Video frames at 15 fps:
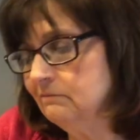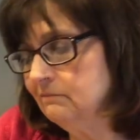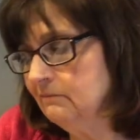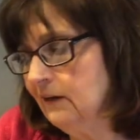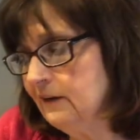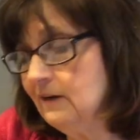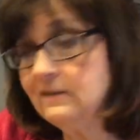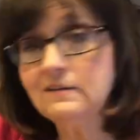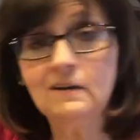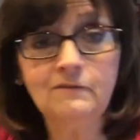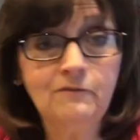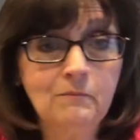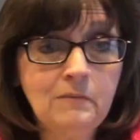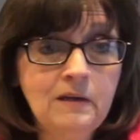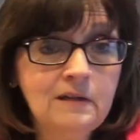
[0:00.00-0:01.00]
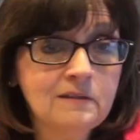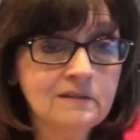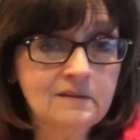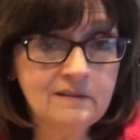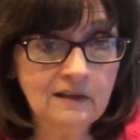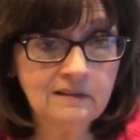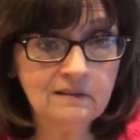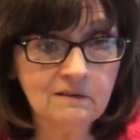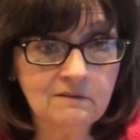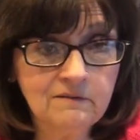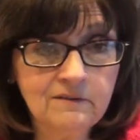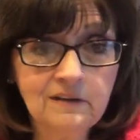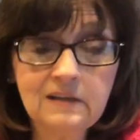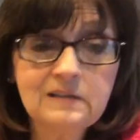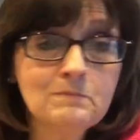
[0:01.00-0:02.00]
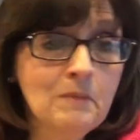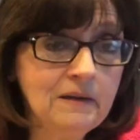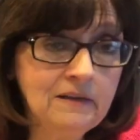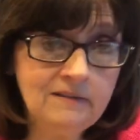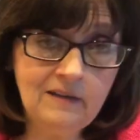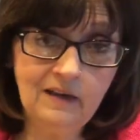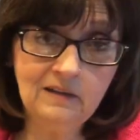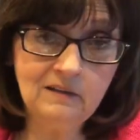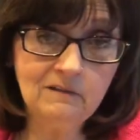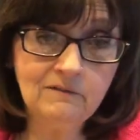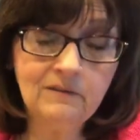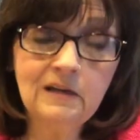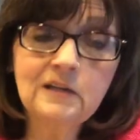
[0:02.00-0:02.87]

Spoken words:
like I said, for me, it's addictive, it's meditative,